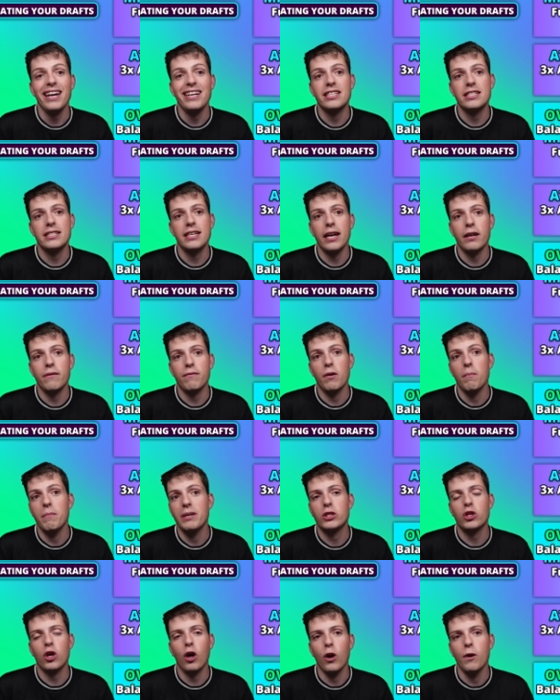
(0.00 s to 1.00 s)
instead of a
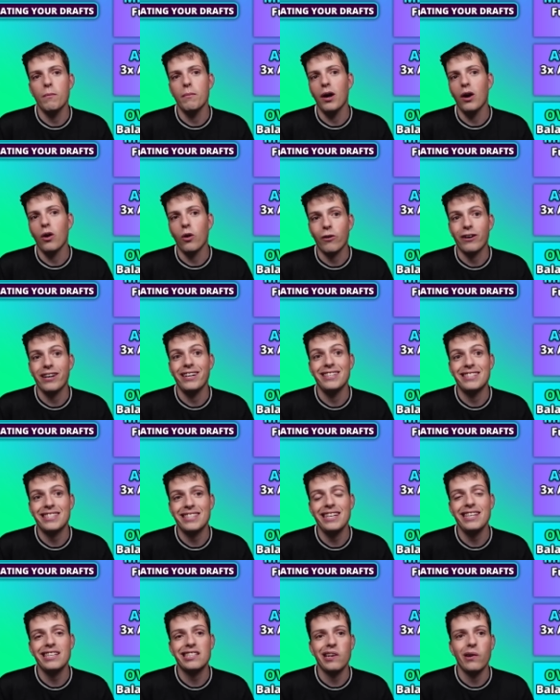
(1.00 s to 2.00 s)
Mitoma or an
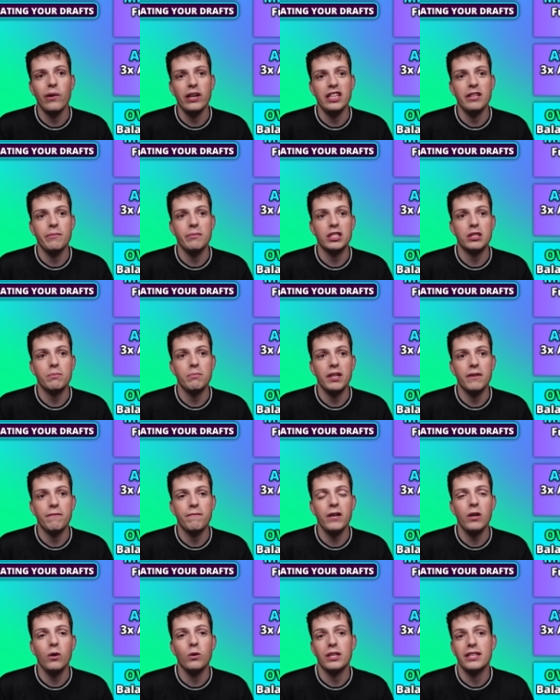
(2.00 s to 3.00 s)
Enciso in the
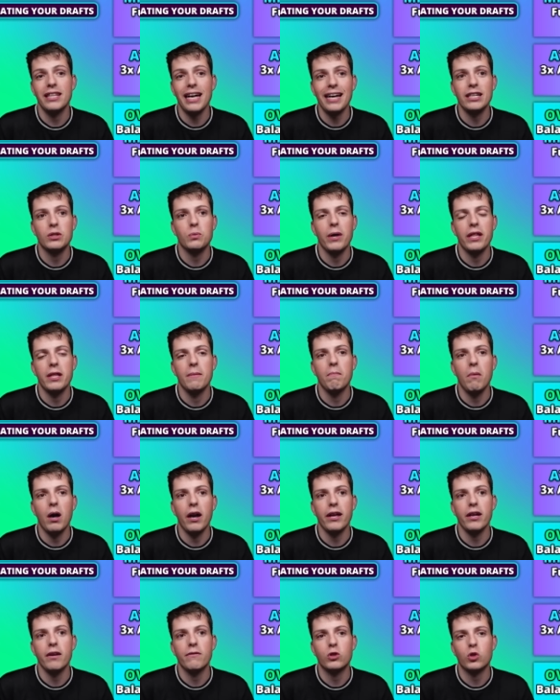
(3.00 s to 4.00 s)
midfield, and that is where the
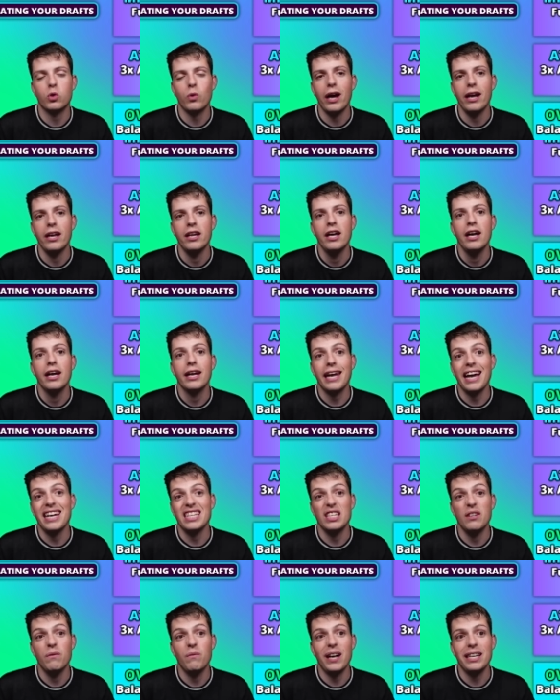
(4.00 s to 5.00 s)
money of Trent
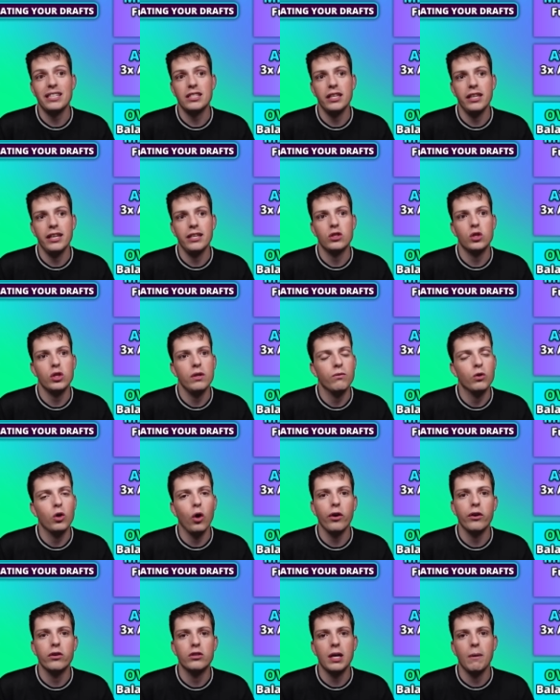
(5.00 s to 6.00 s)
gets invested in. So you've
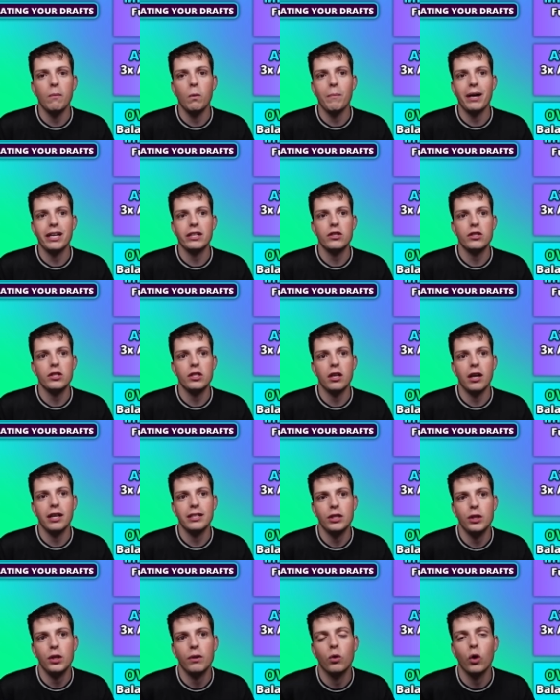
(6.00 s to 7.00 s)
got your double Manchester
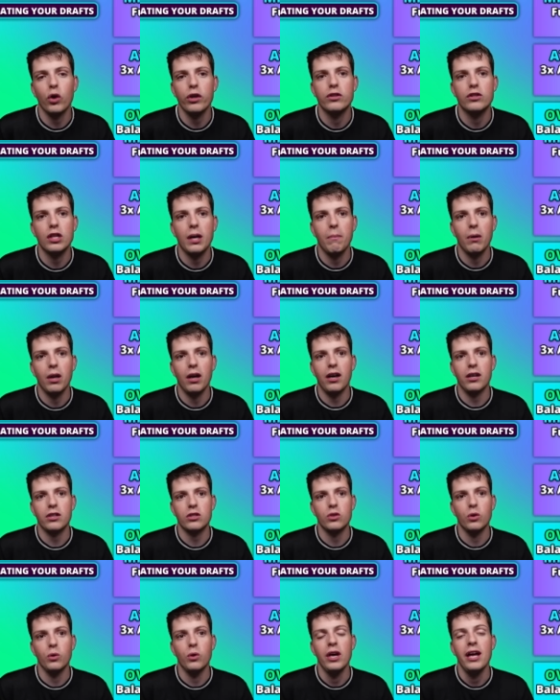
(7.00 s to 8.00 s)
United, you've got your double
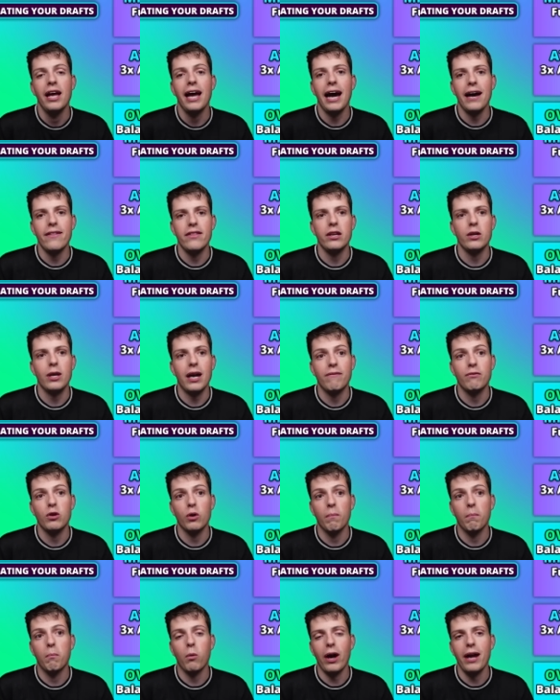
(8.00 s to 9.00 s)
Arsenal, and then you have
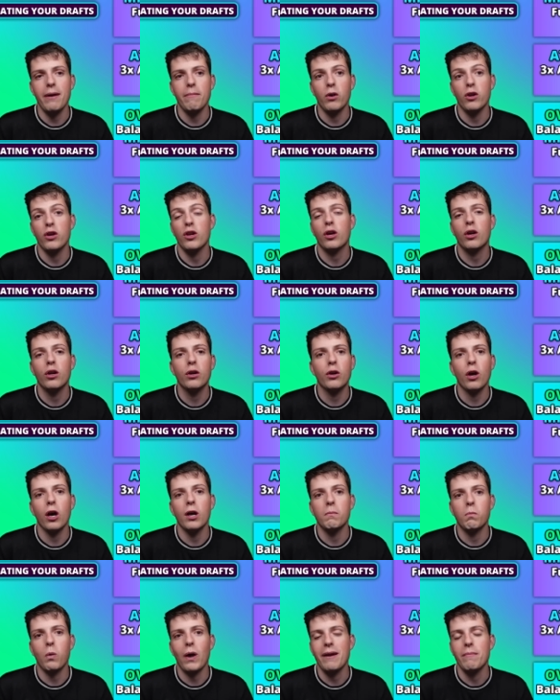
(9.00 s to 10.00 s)
your Mbeumo. You could go
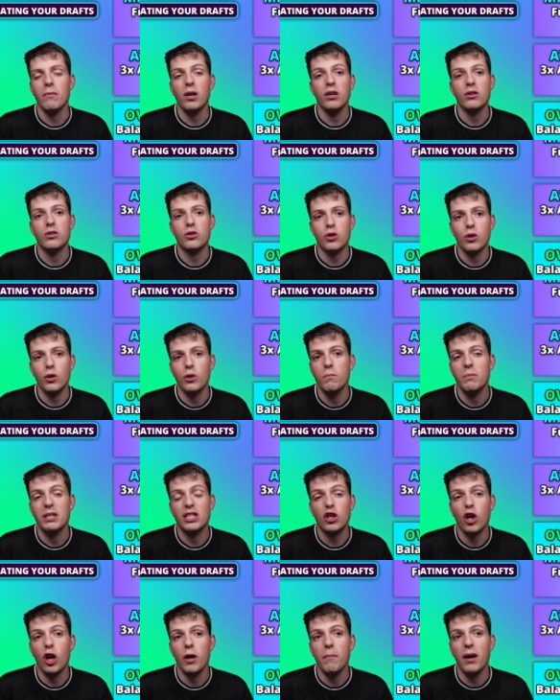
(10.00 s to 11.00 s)
Mbeumo to
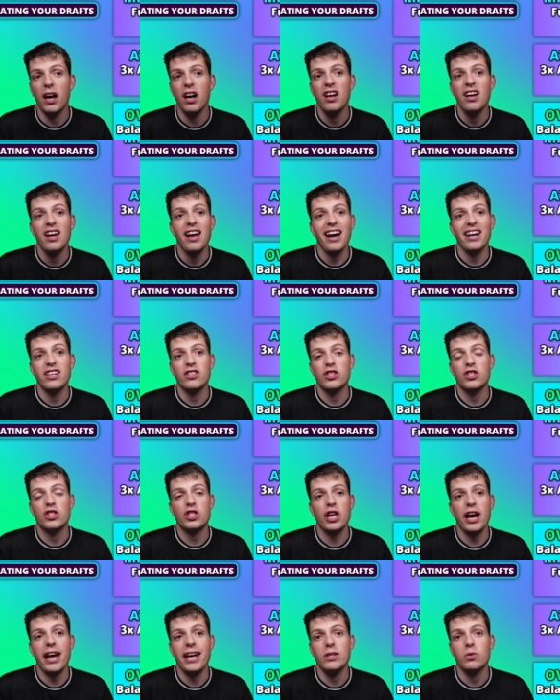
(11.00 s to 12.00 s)
Mitoma and just
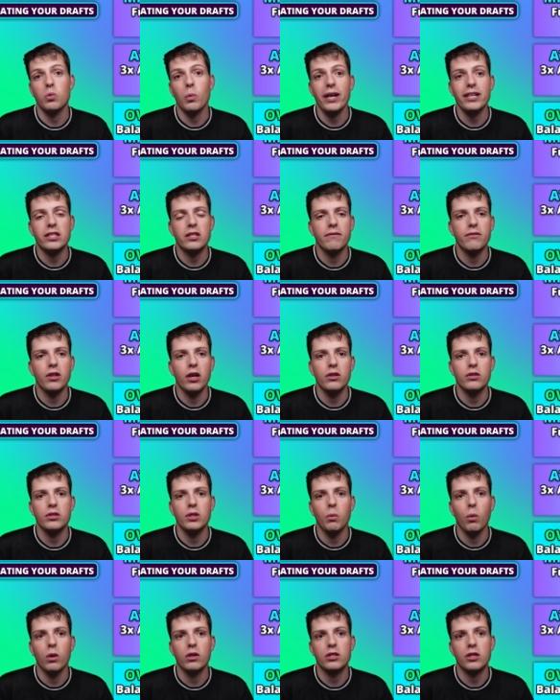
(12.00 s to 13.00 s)
change which of those you
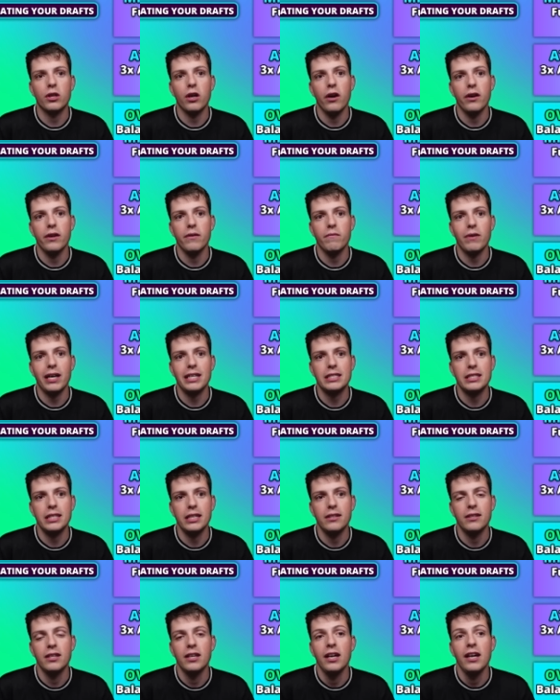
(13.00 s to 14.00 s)
want to go and invest
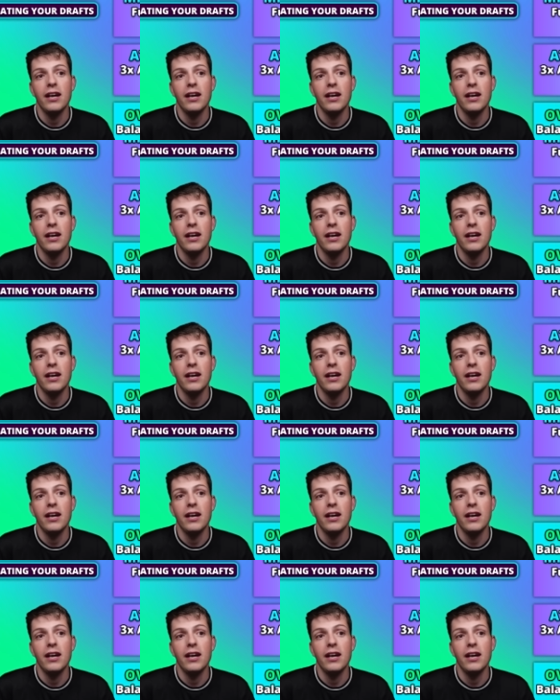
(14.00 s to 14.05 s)
in.